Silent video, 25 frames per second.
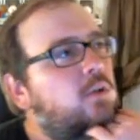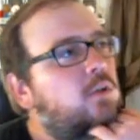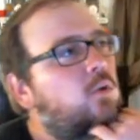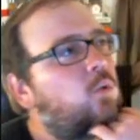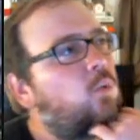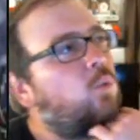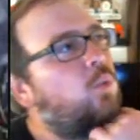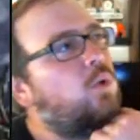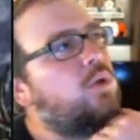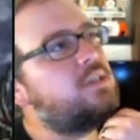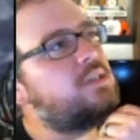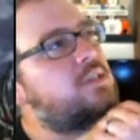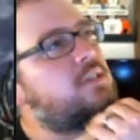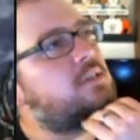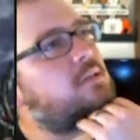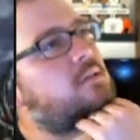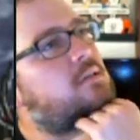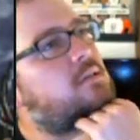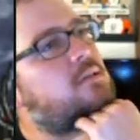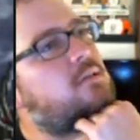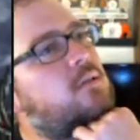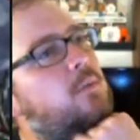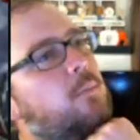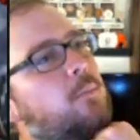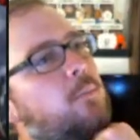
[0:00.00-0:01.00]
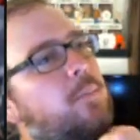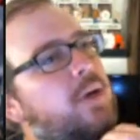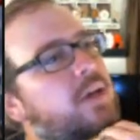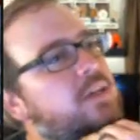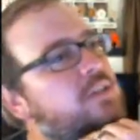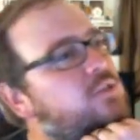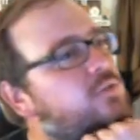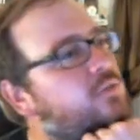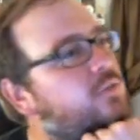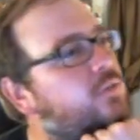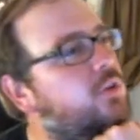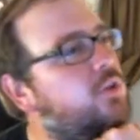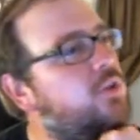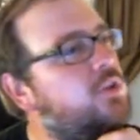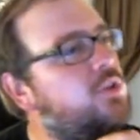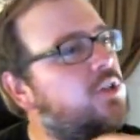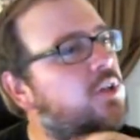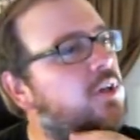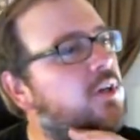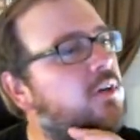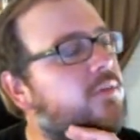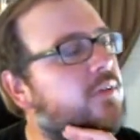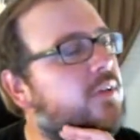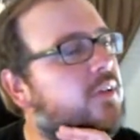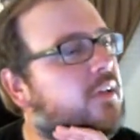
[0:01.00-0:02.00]
Wasn't the best
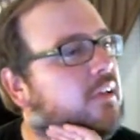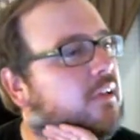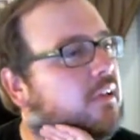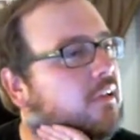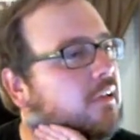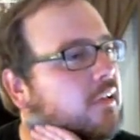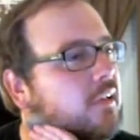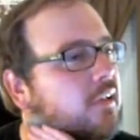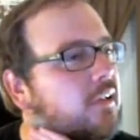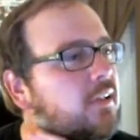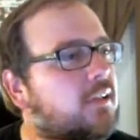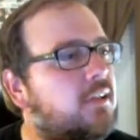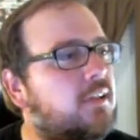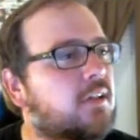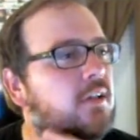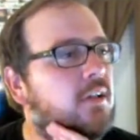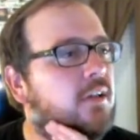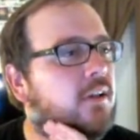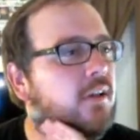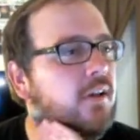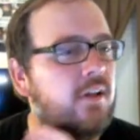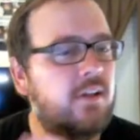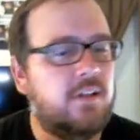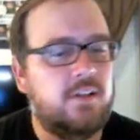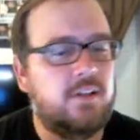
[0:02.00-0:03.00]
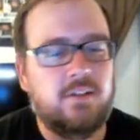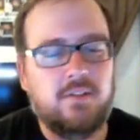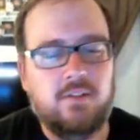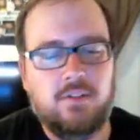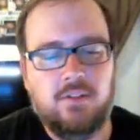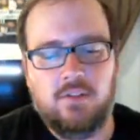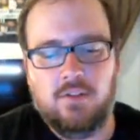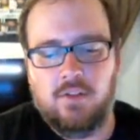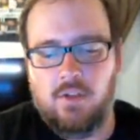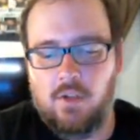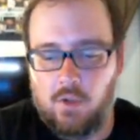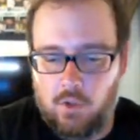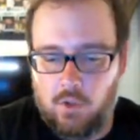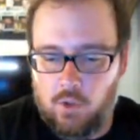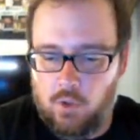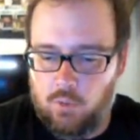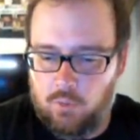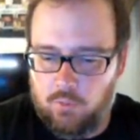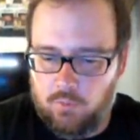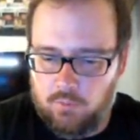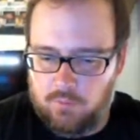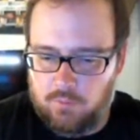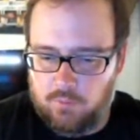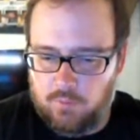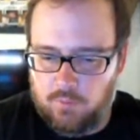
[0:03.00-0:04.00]
version of it on like, oh,
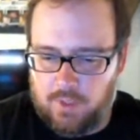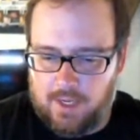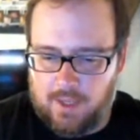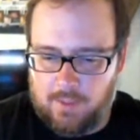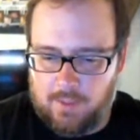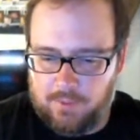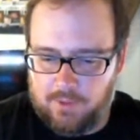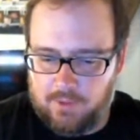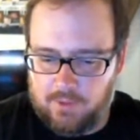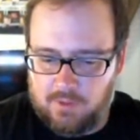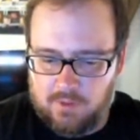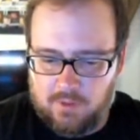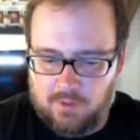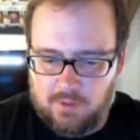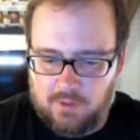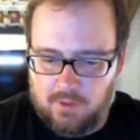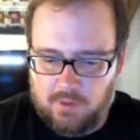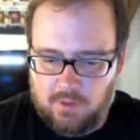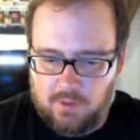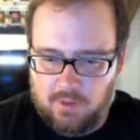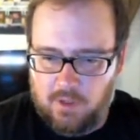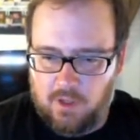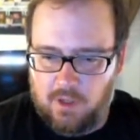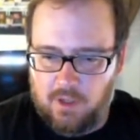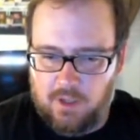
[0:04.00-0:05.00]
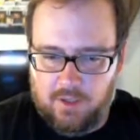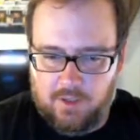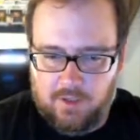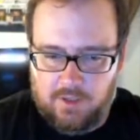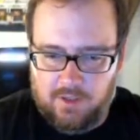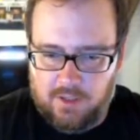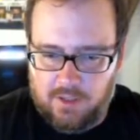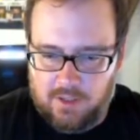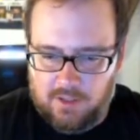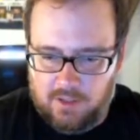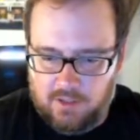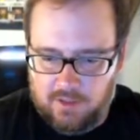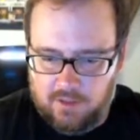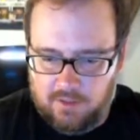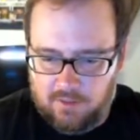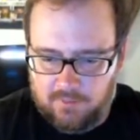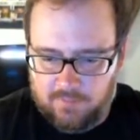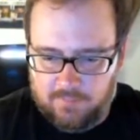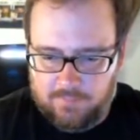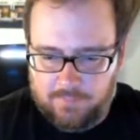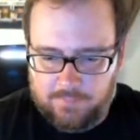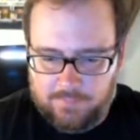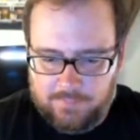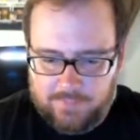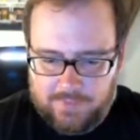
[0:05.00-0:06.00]
what happened? On the
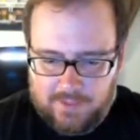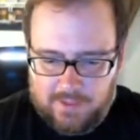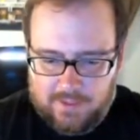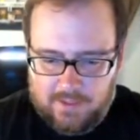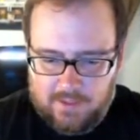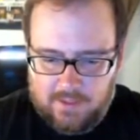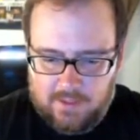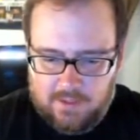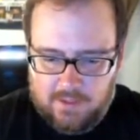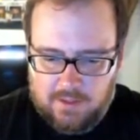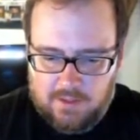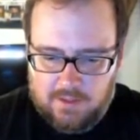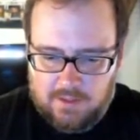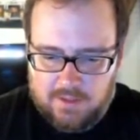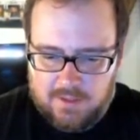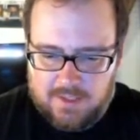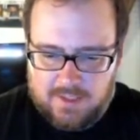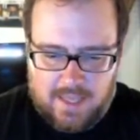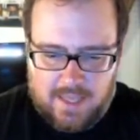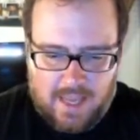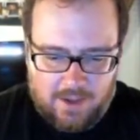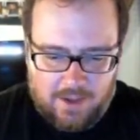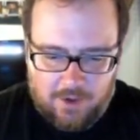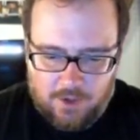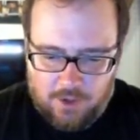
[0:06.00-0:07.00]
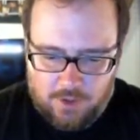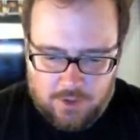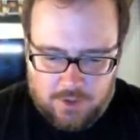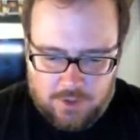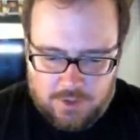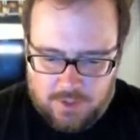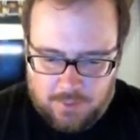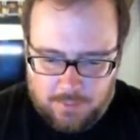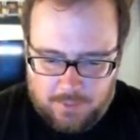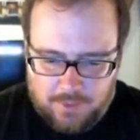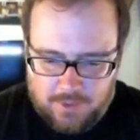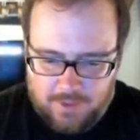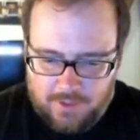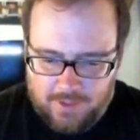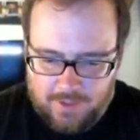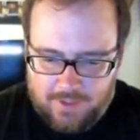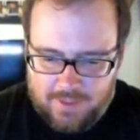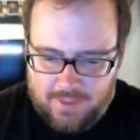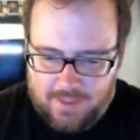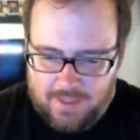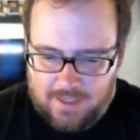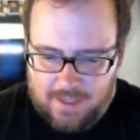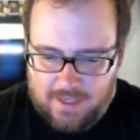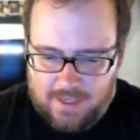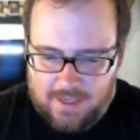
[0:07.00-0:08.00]
Saturn or something like
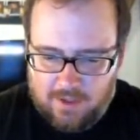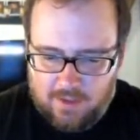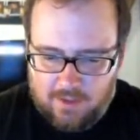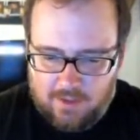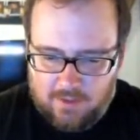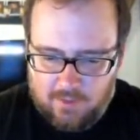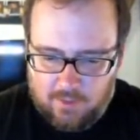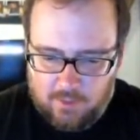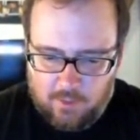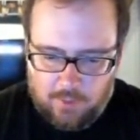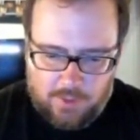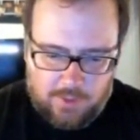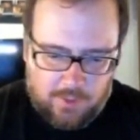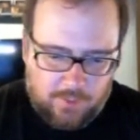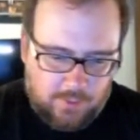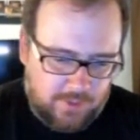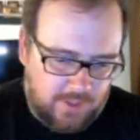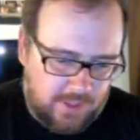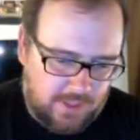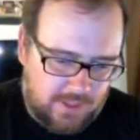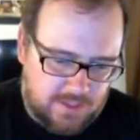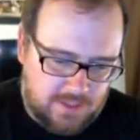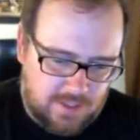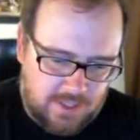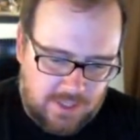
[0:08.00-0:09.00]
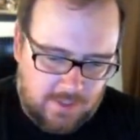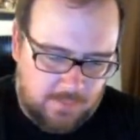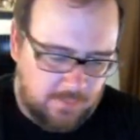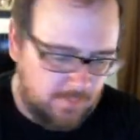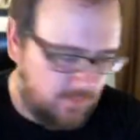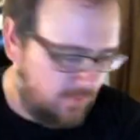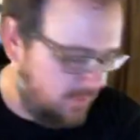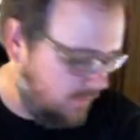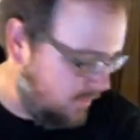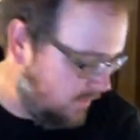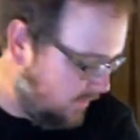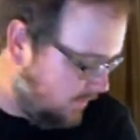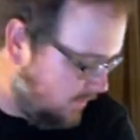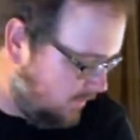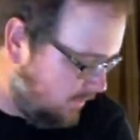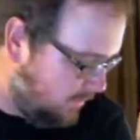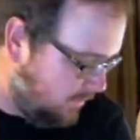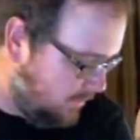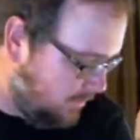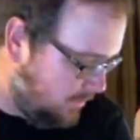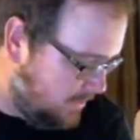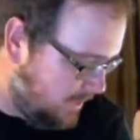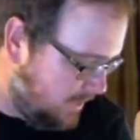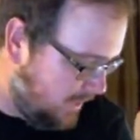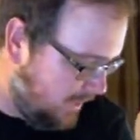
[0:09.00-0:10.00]
that? It had a, oh wait, wasn't that his name? Who
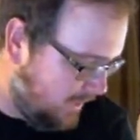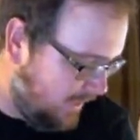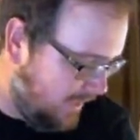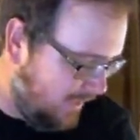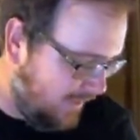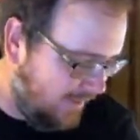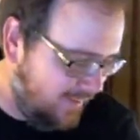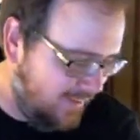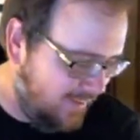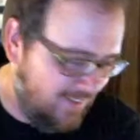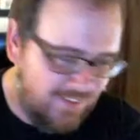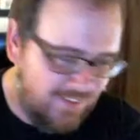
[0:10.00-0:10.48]
just said that?